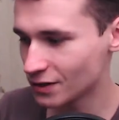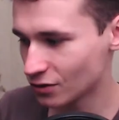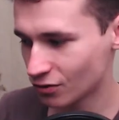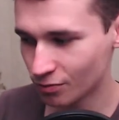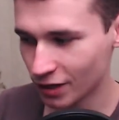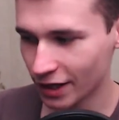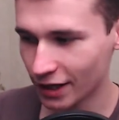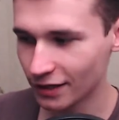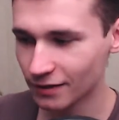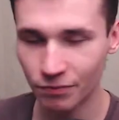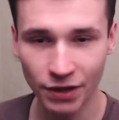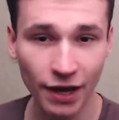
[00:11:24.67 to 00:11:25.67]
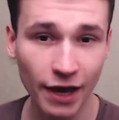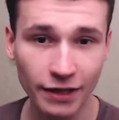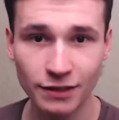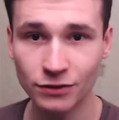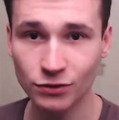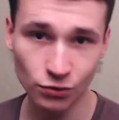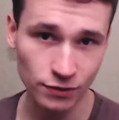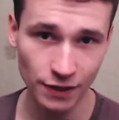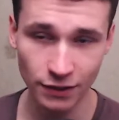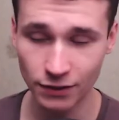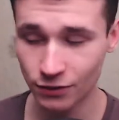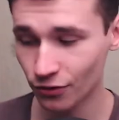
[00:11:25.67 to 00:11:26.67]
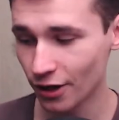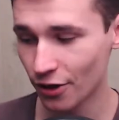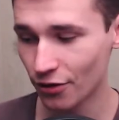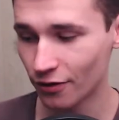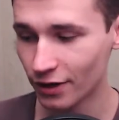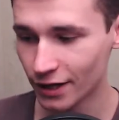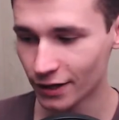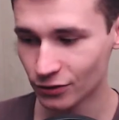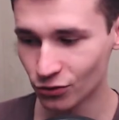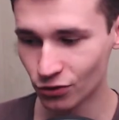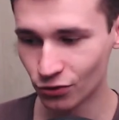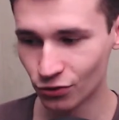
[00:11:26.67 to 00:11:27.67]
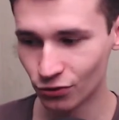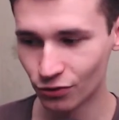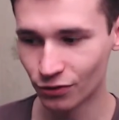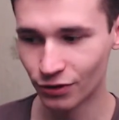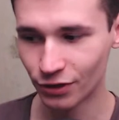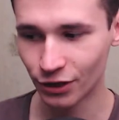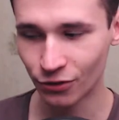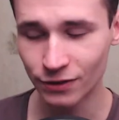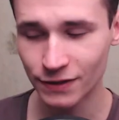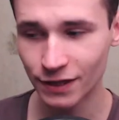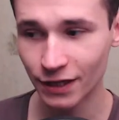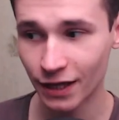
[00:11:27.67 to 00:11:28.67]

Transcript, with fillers: to play piano, to sing together, to do rehearsing.